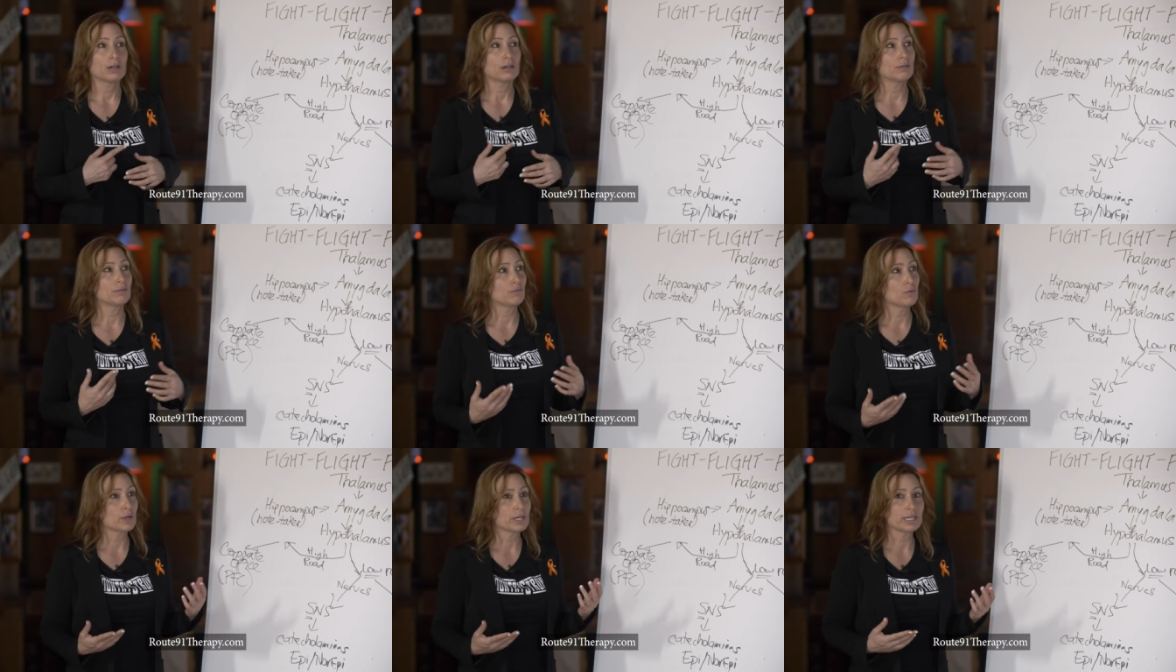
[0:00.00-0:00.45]

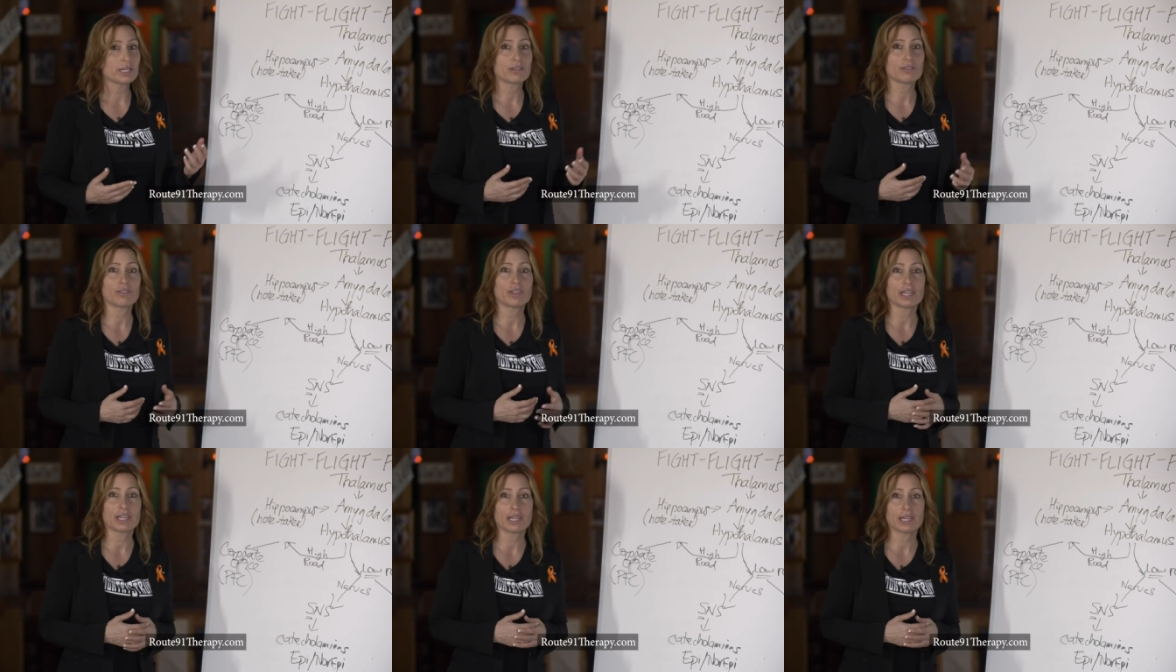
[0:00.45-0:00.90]

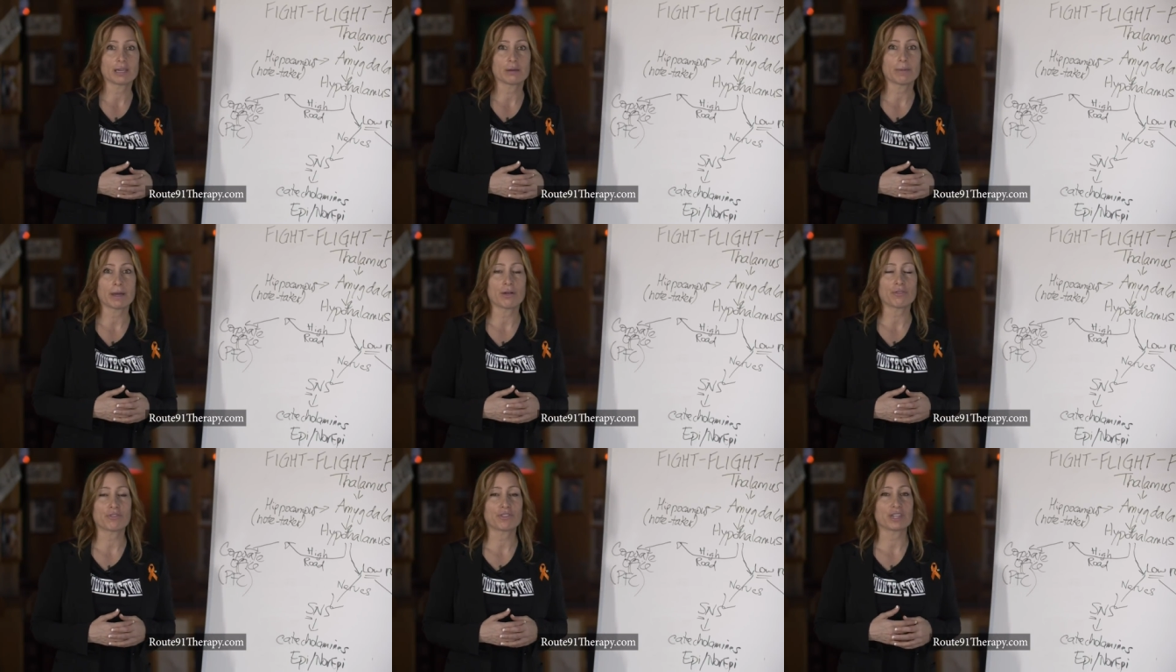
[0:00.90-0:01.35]
avoiding
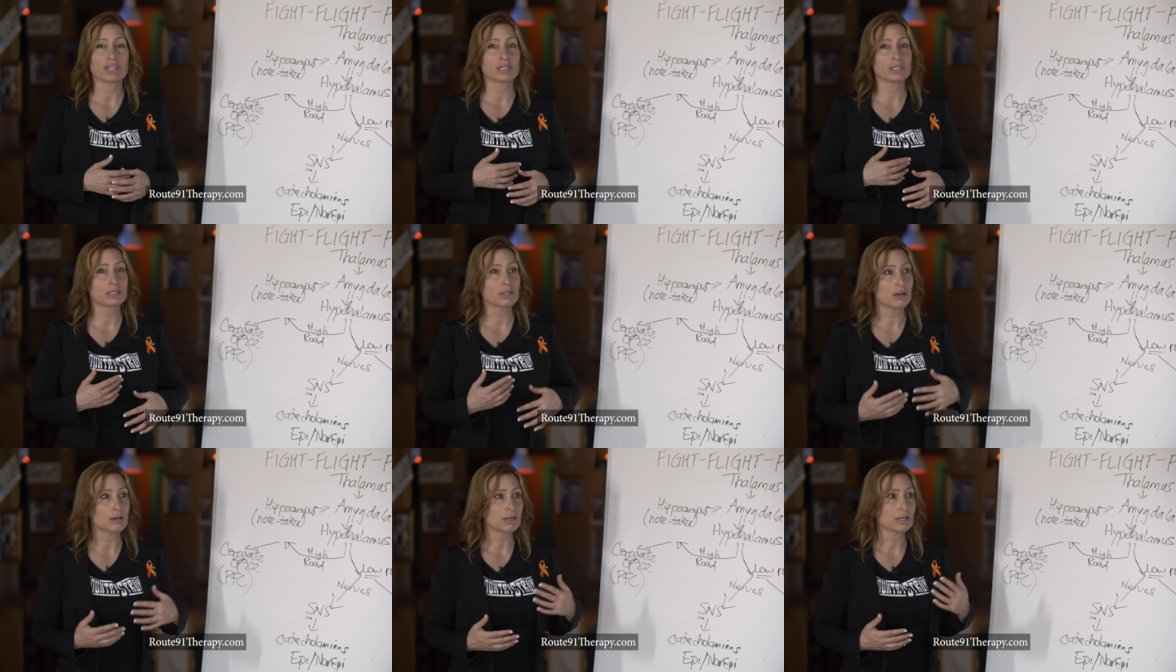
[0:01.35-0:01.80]
thinking about
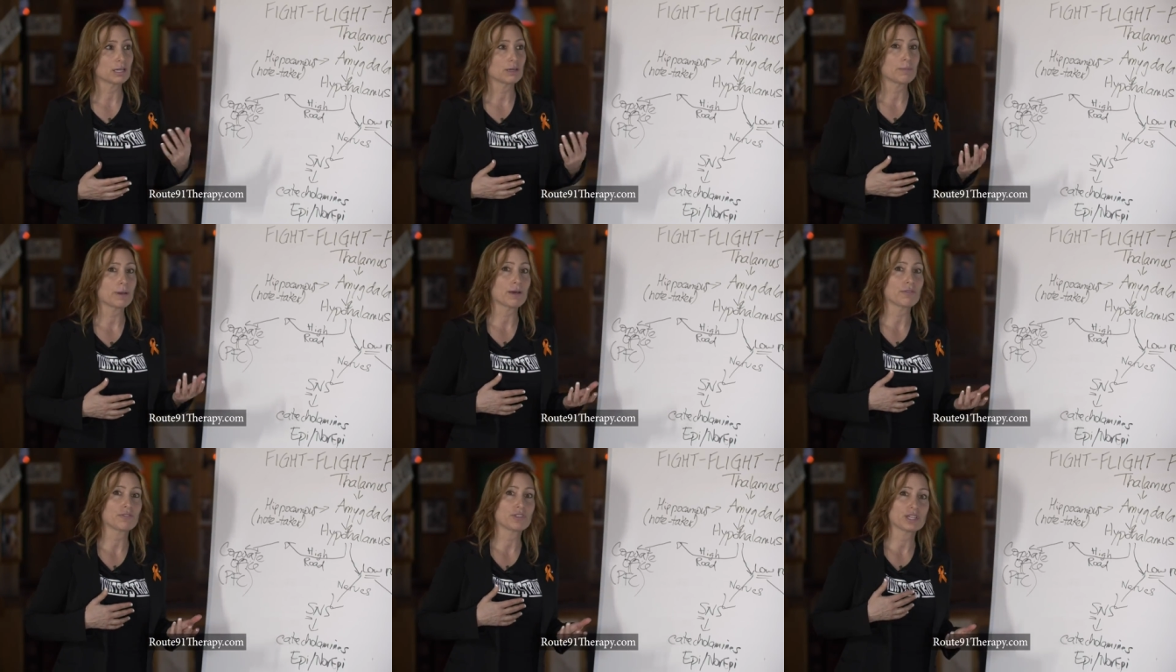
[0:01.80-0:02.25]
things,
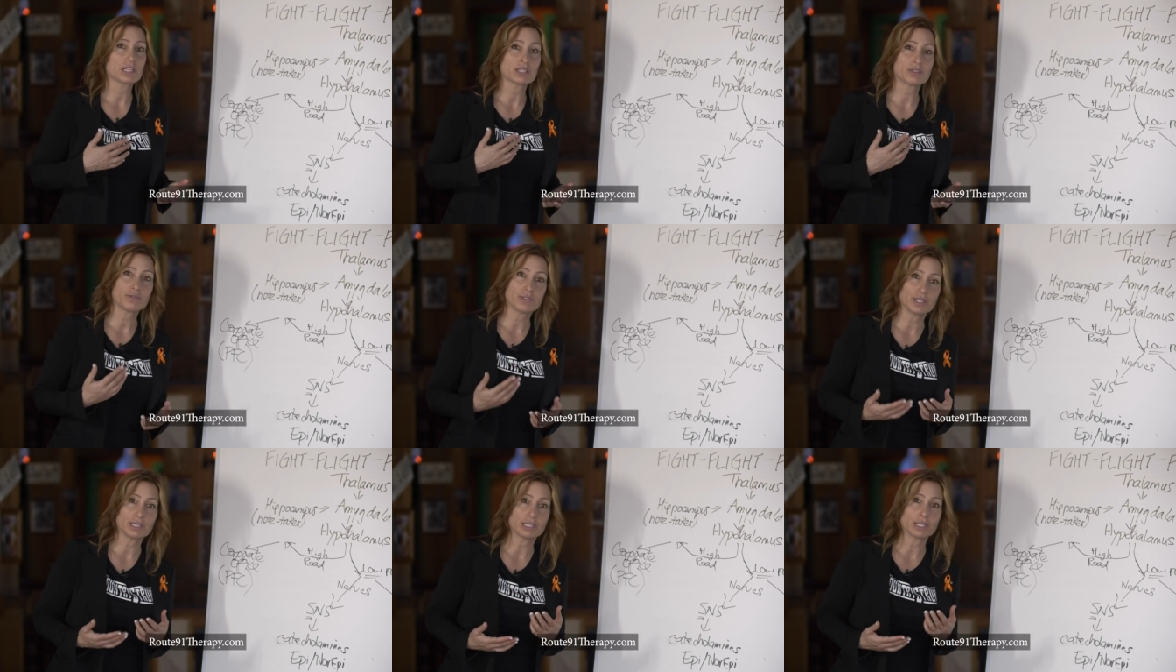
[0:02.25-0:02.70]
talking about
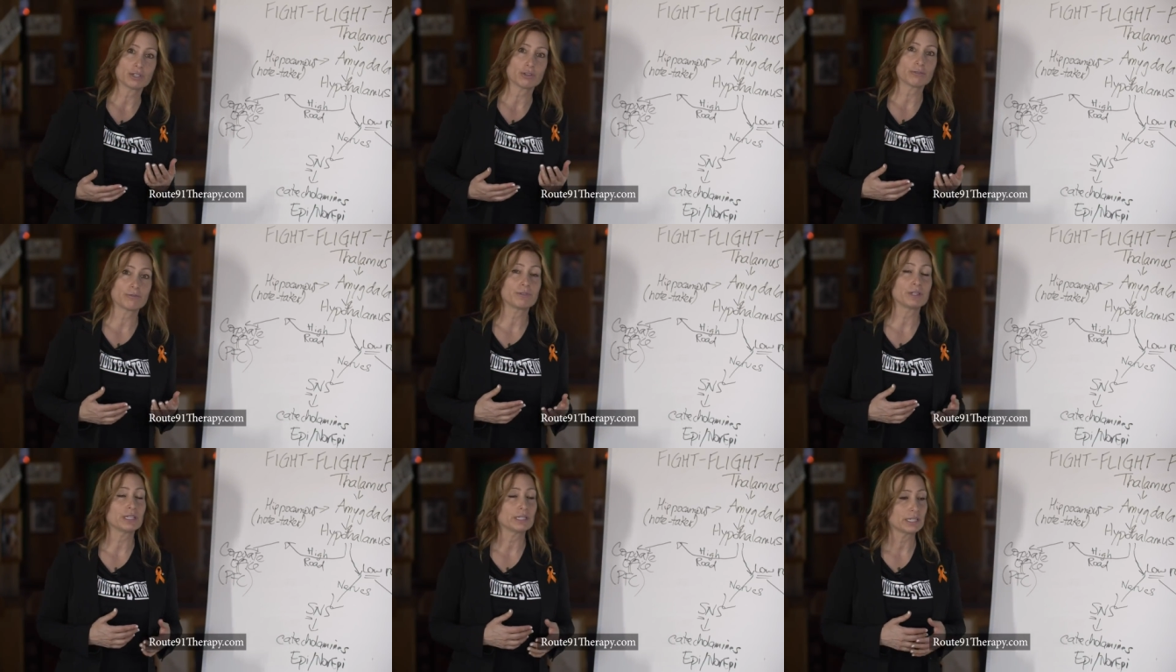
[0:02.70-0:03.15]
things, feeling
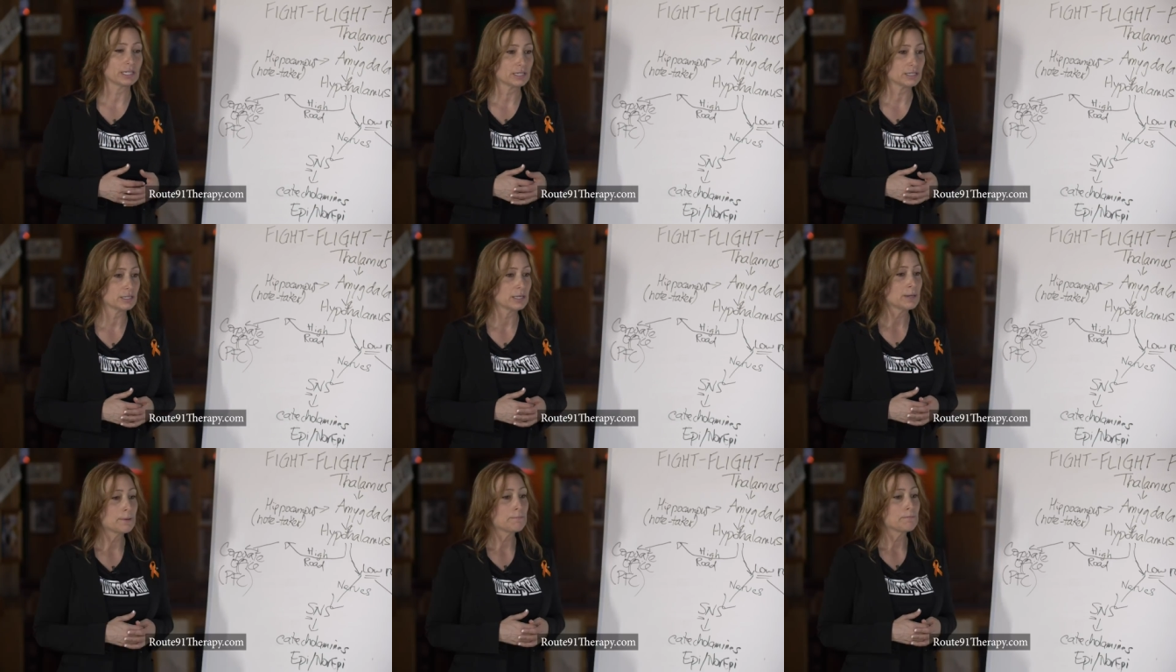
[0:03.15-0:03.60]
your
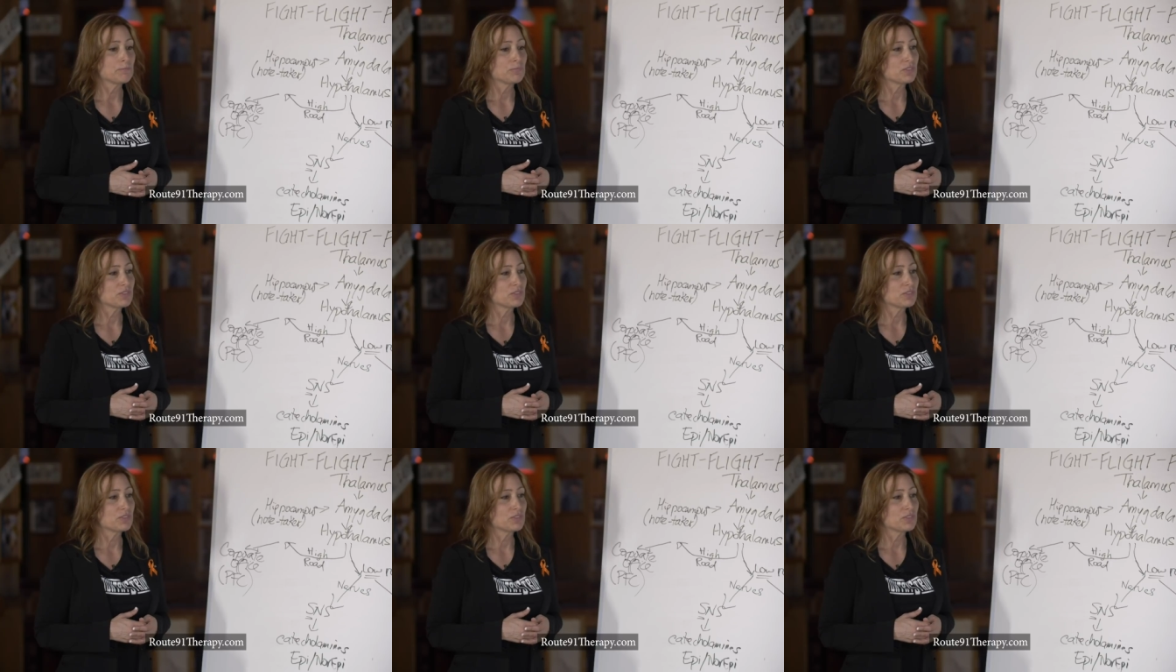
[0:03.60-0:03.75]
feelings.